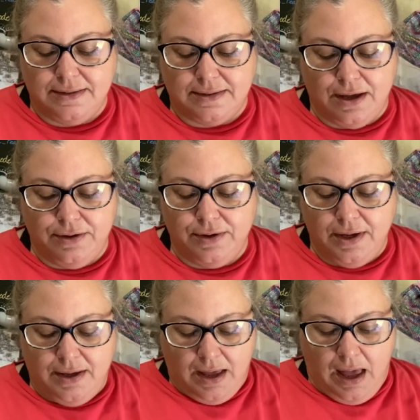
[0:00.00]
So
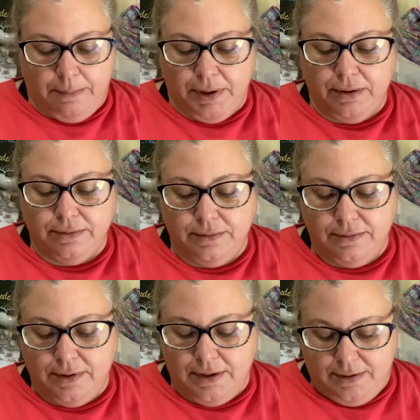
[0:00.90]
I bought,
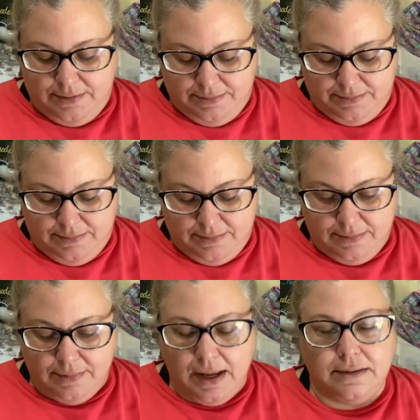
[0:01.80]

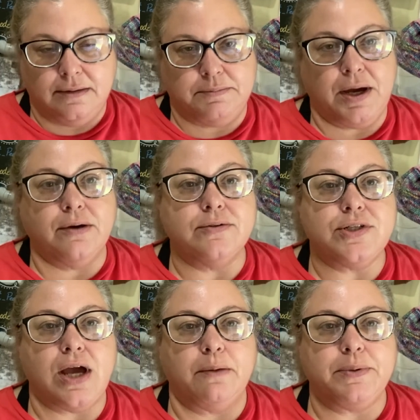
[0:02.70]
I did my own
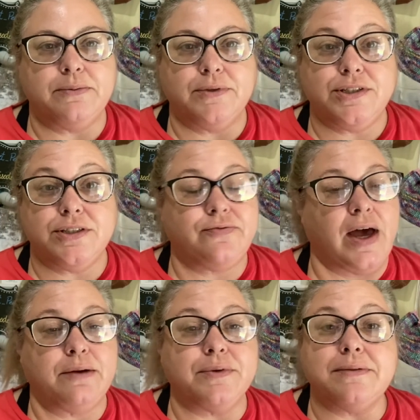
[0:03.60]
shopping, which is
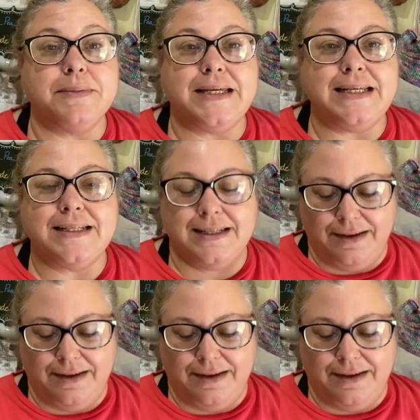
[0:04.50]
fine with me.